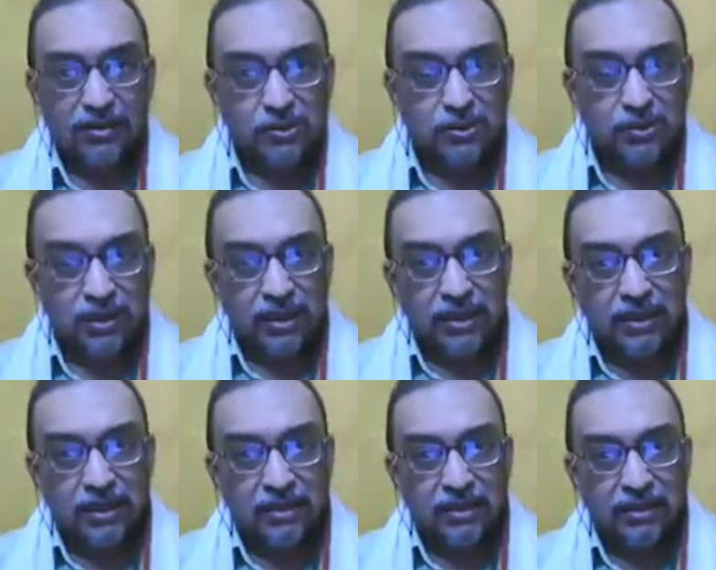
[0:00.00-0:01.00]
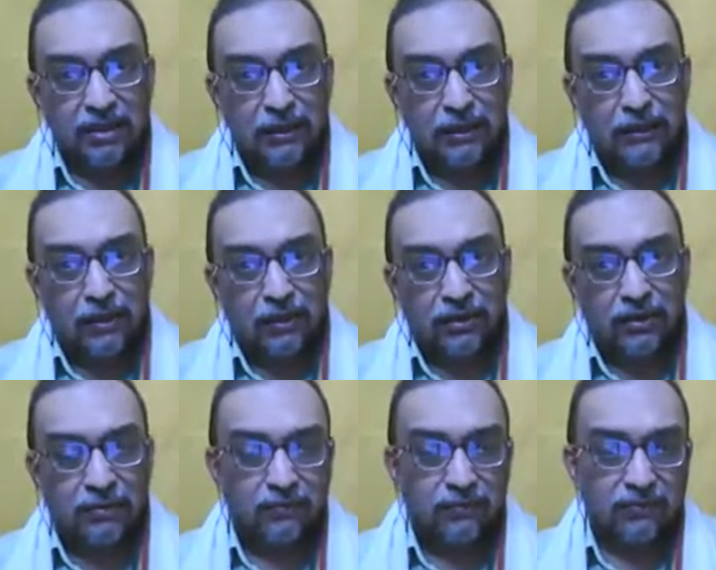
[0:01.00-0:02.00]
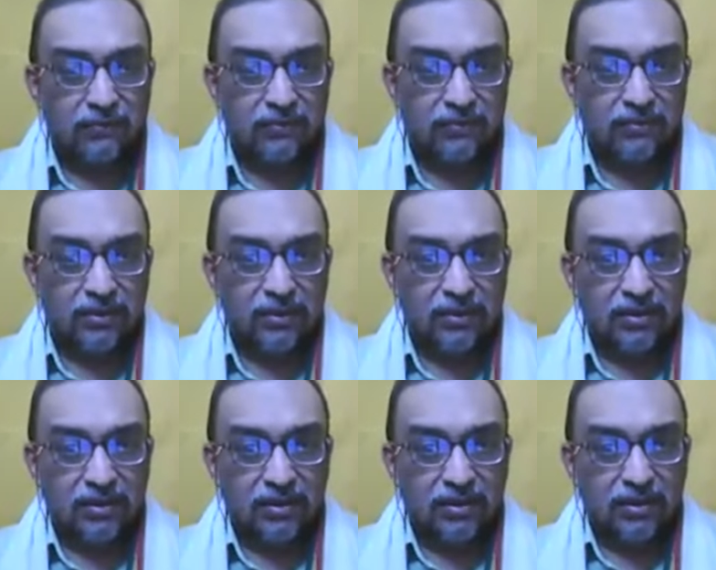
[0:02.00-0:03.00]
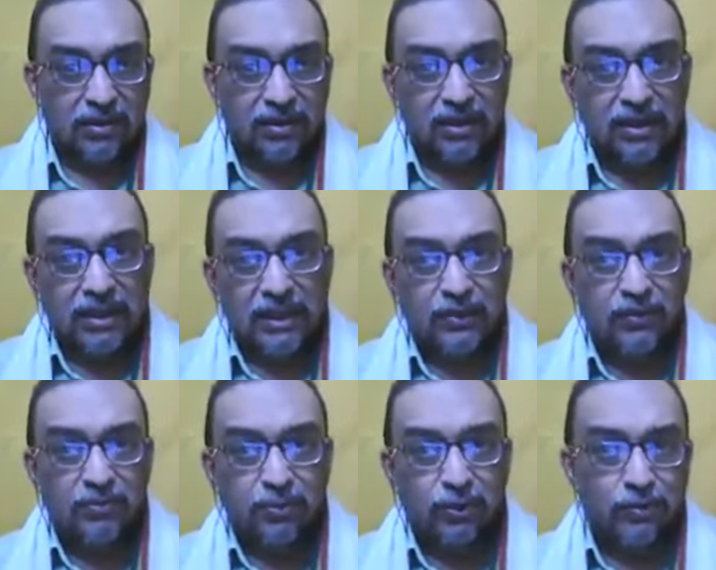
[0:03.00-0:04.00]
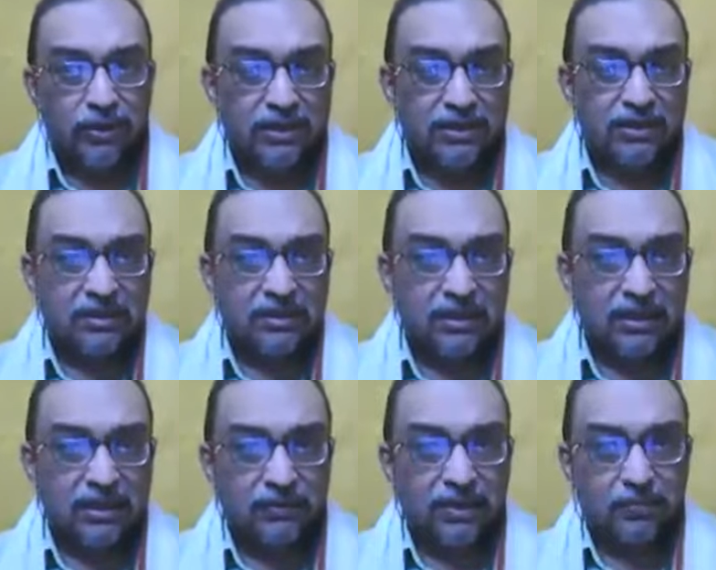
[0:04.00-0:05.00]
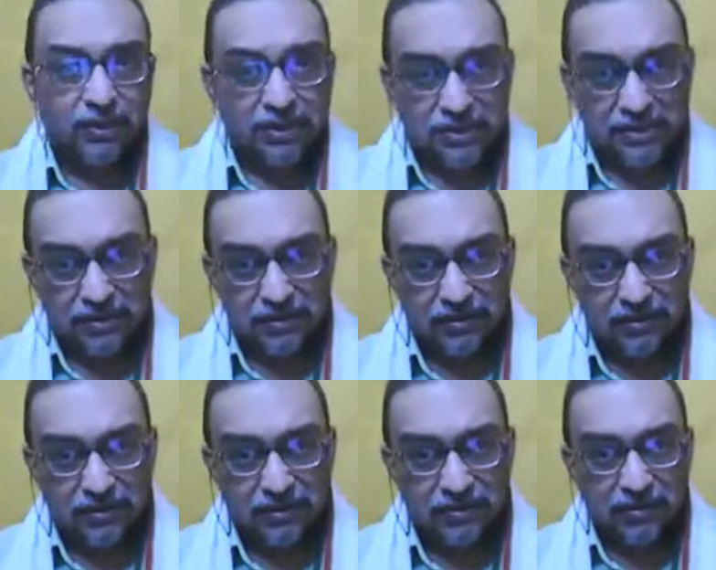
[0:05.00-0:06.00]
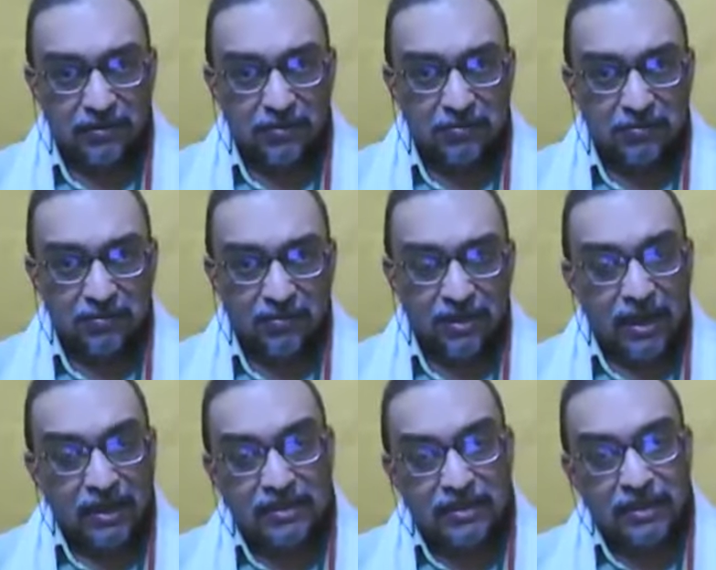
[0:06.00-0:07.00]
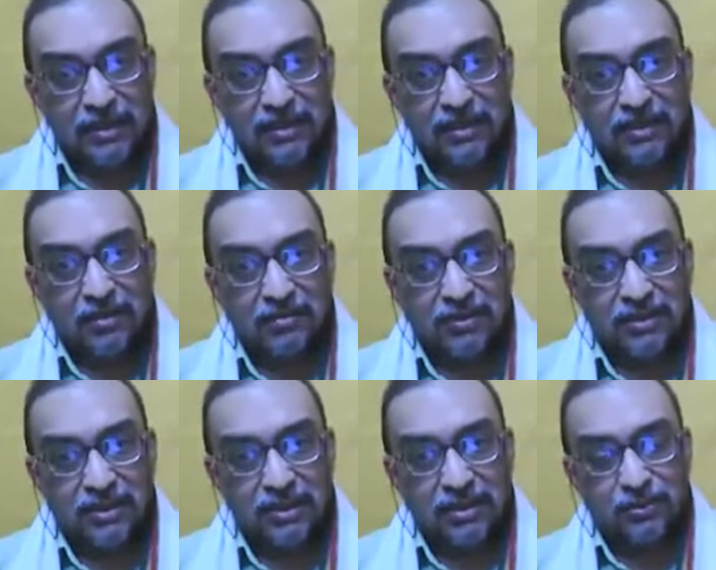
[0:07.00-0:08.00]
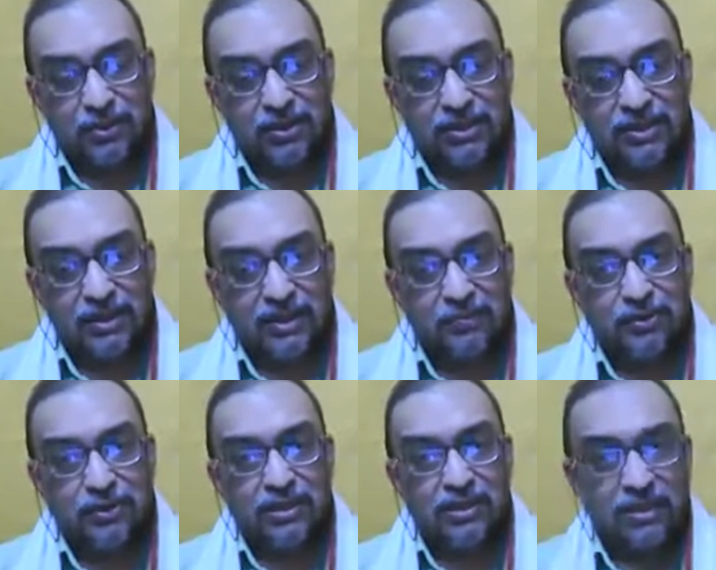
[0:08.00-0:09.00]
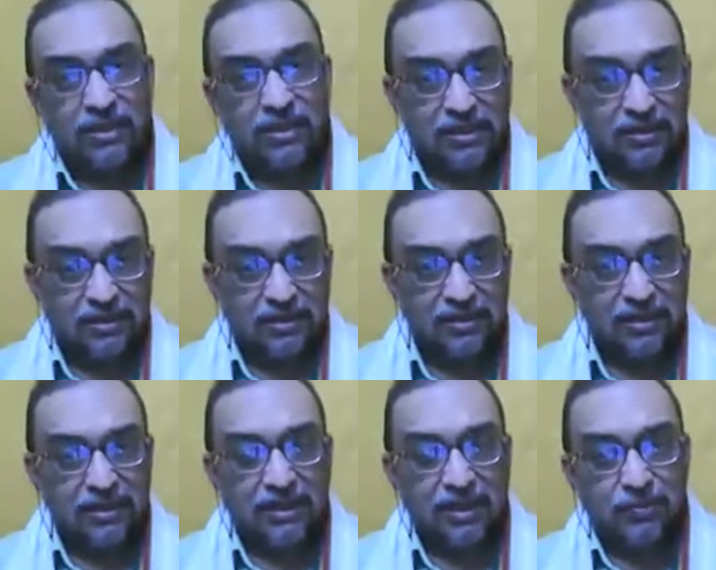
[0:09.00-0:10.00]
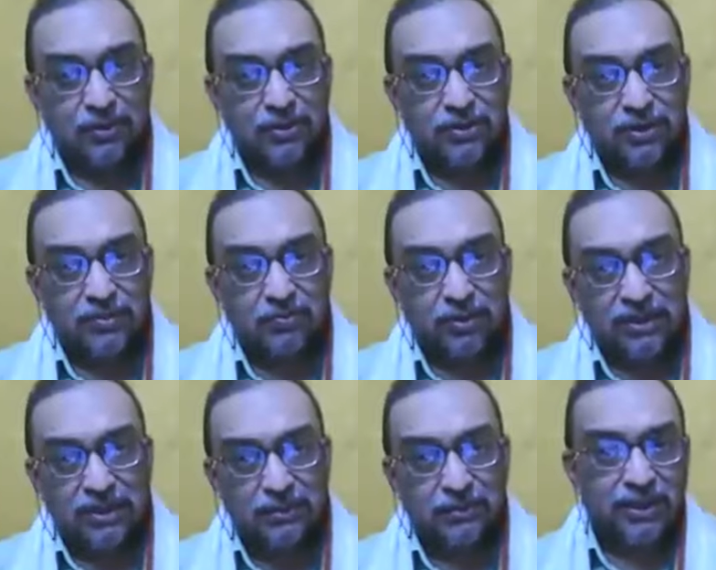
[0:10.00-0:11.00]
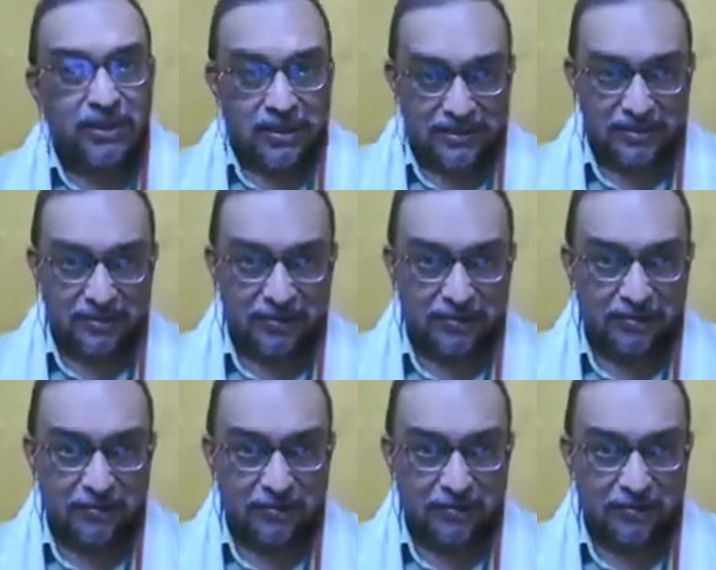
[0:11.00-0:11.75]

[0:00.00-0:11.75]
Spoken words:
So they did lot of negative improvements in the workplace, and still the production kept on increasing. It kept on showing positive trends.